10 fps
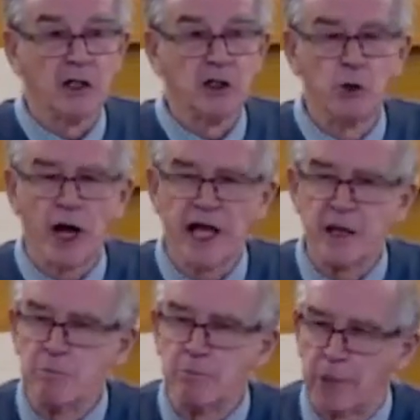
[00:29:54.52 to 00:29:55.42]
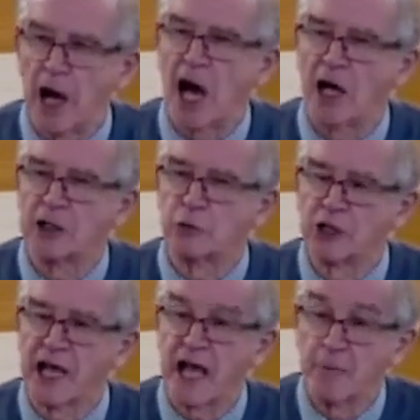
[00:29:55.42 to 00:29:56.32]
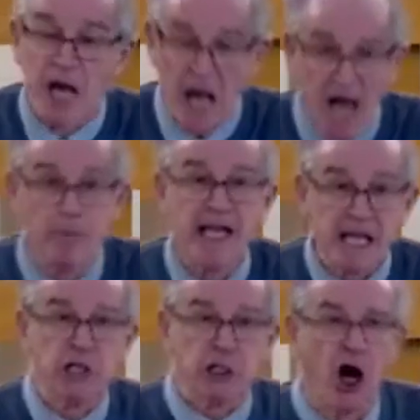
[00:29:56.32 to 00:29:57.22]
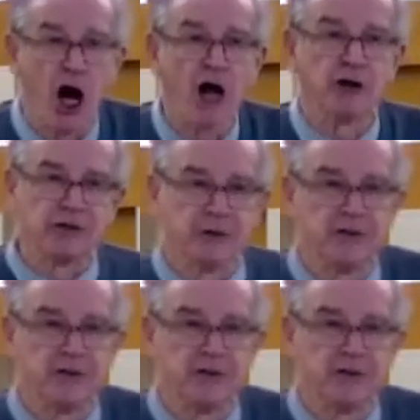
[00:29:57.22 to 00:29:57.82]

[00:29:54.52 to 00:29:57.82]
Do I impart what I am? Am I in God?